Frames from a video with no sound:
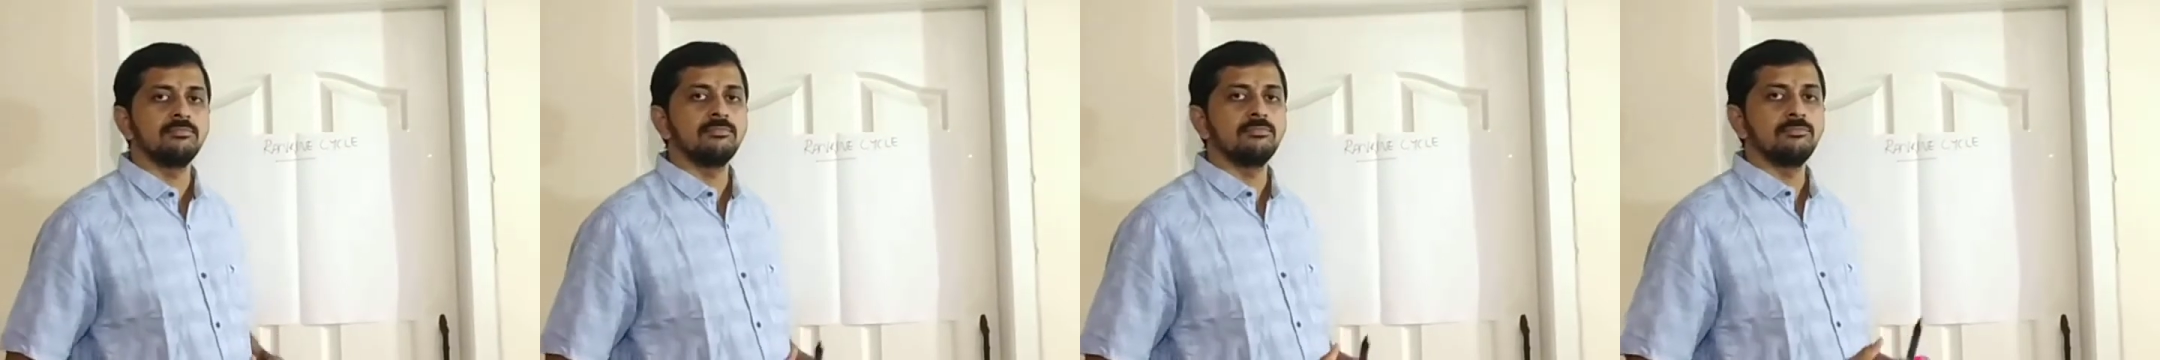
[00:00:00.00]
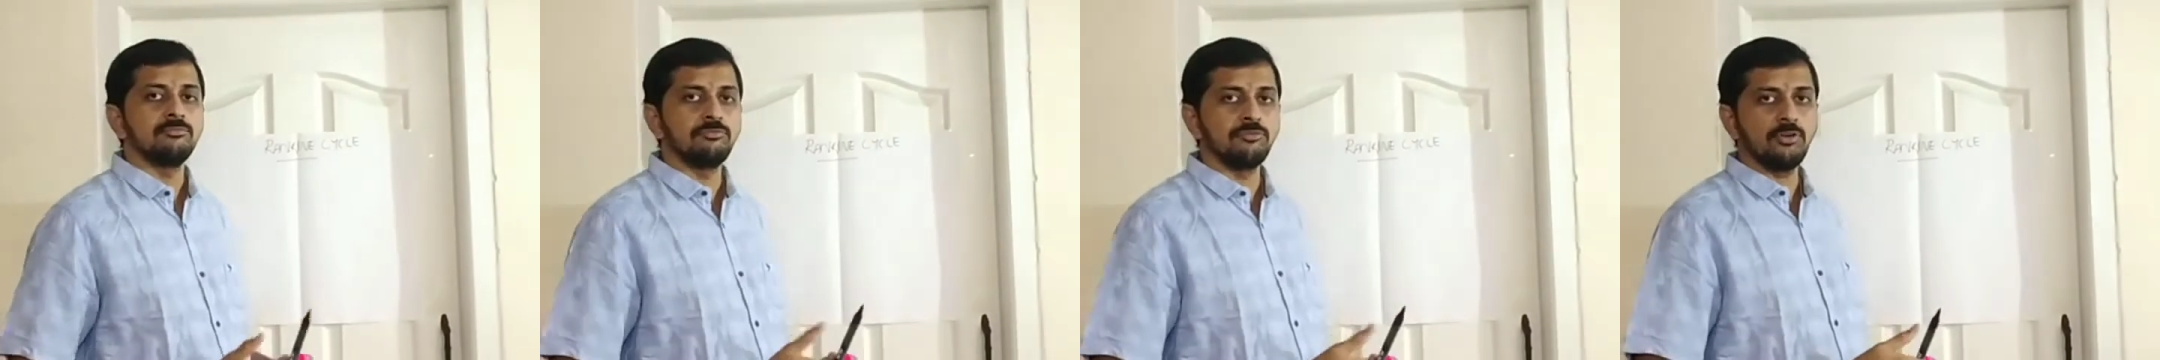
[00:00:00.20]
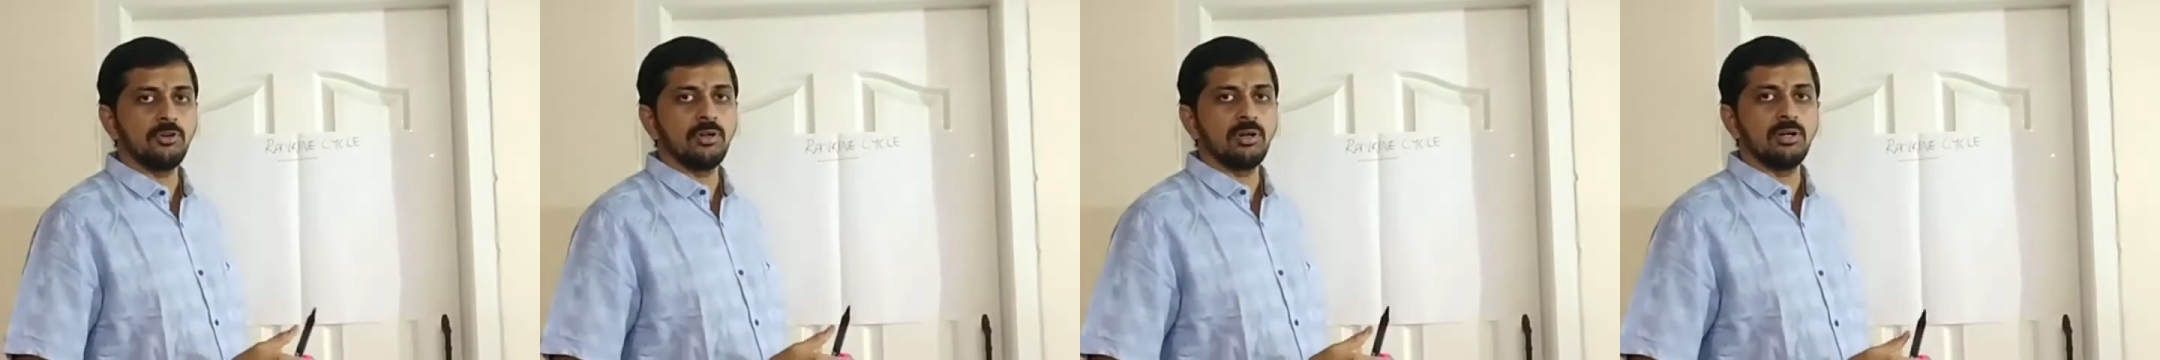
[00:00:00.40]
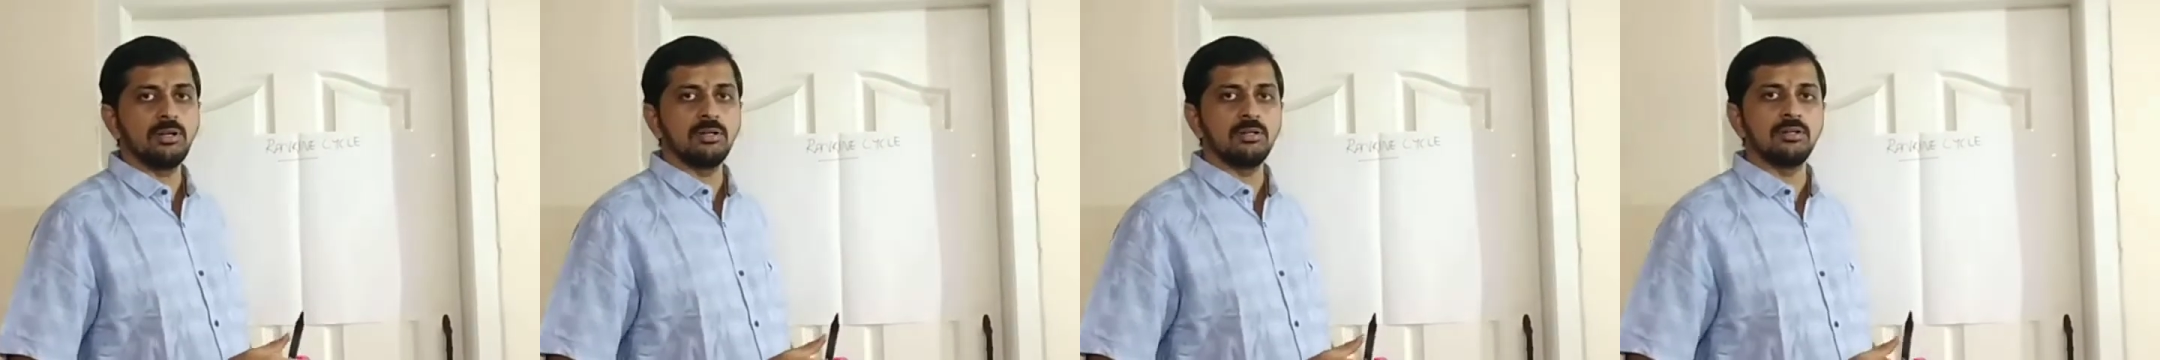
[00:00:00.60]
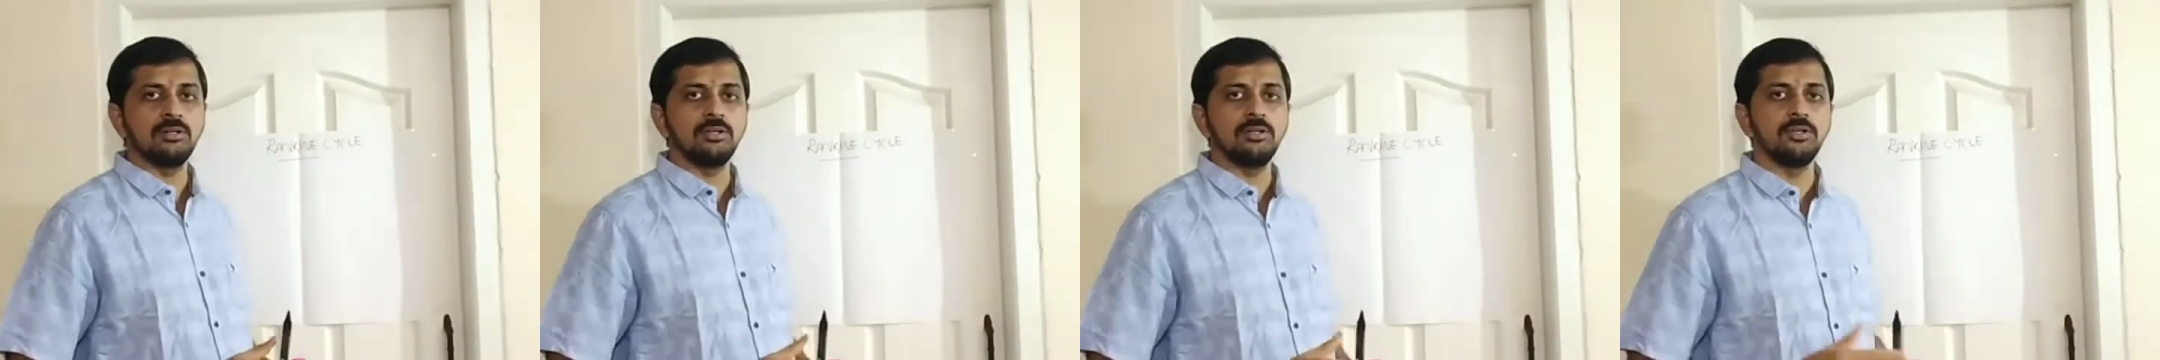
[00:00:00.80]
fuel
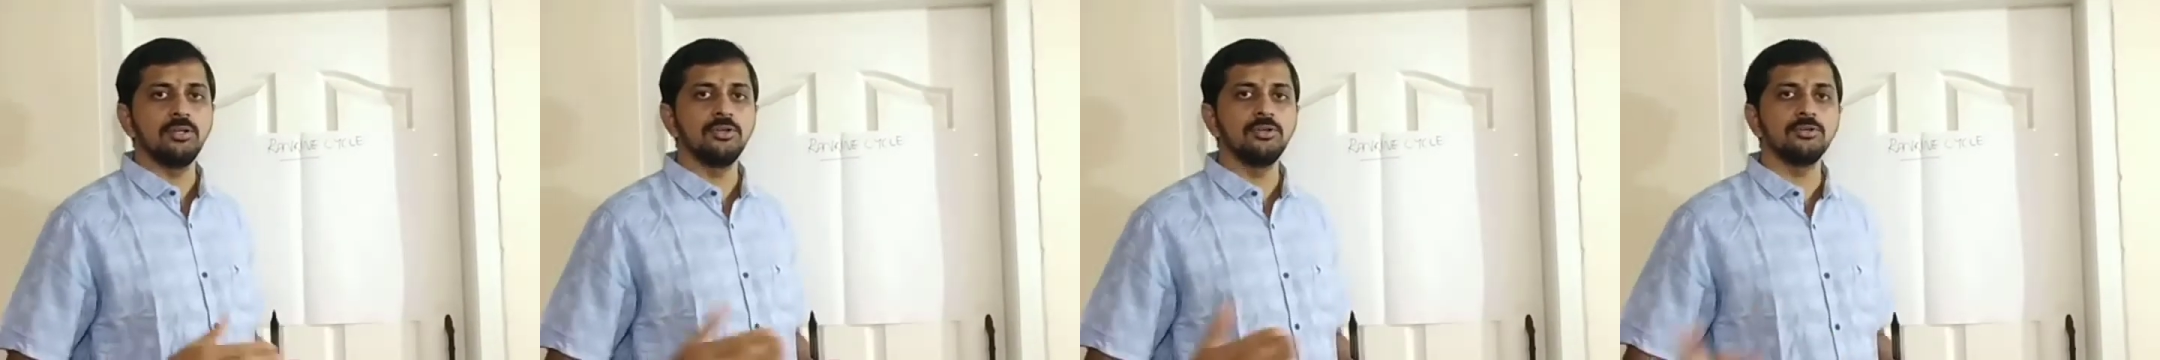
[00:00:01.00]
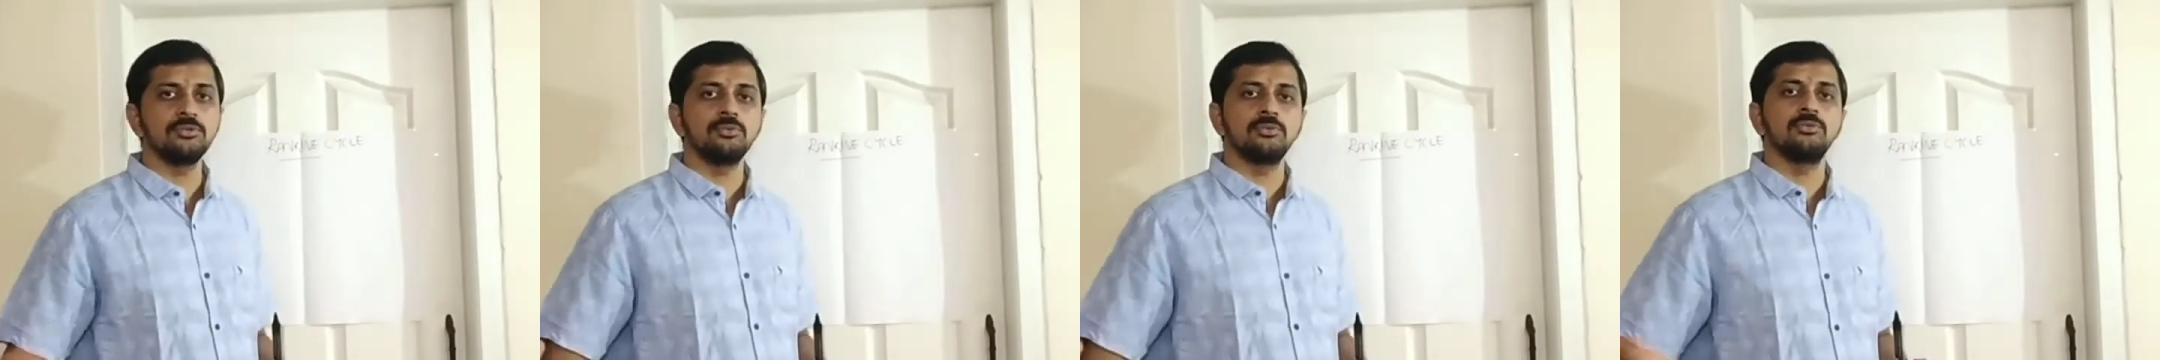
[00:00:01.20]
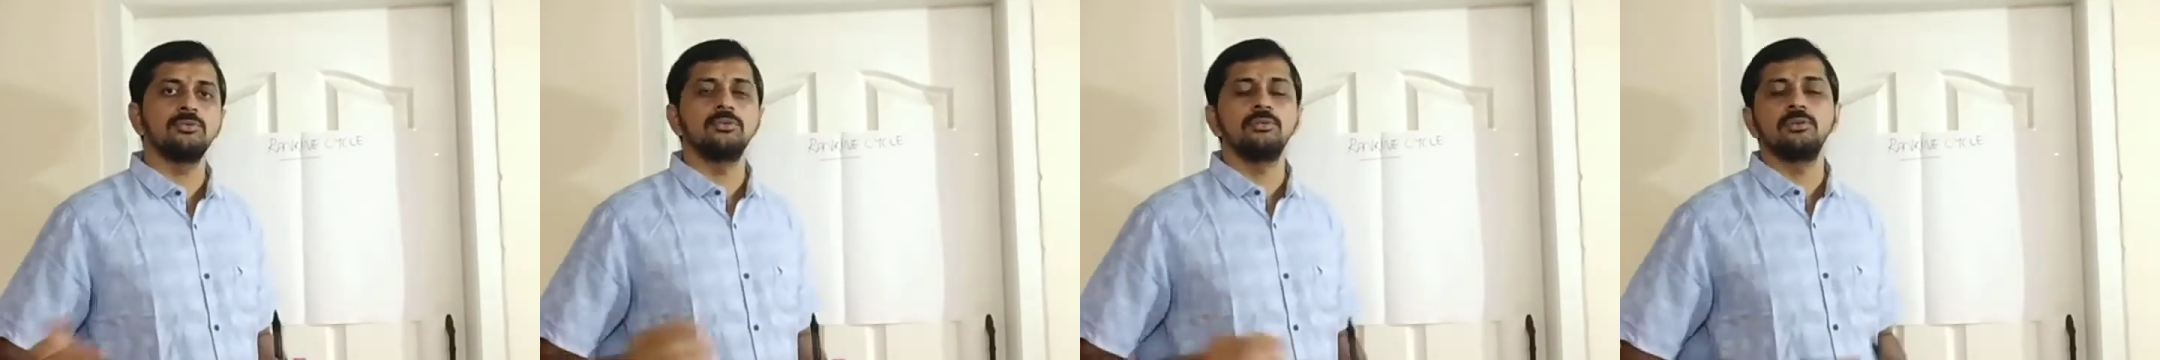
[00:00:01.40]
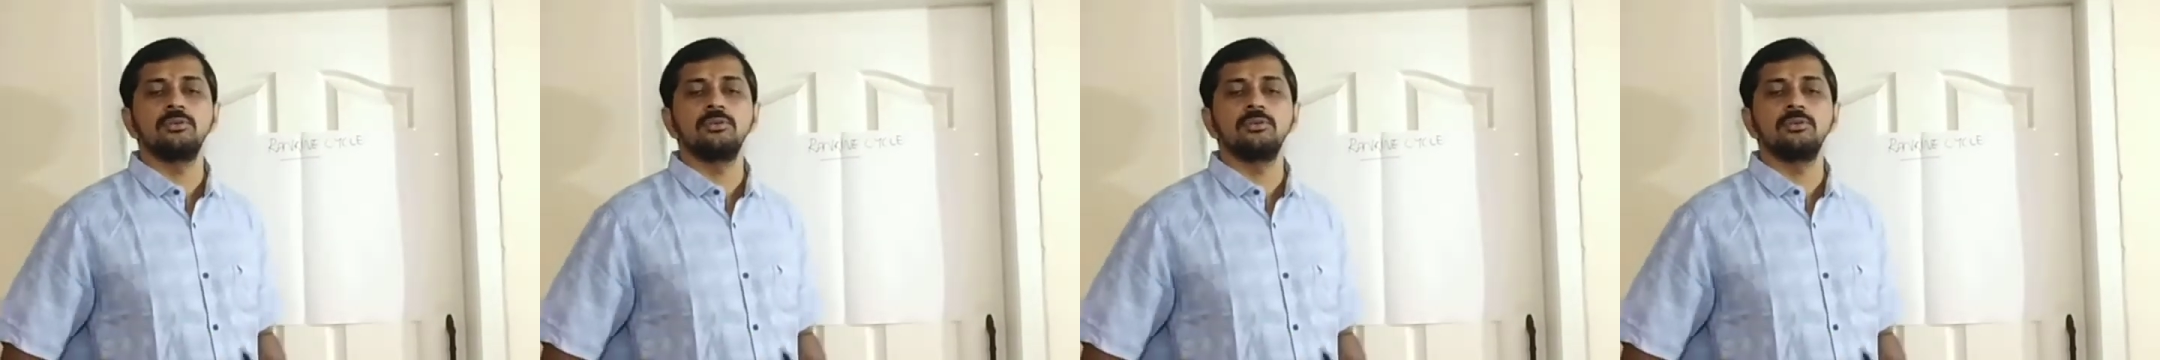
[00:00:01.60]
into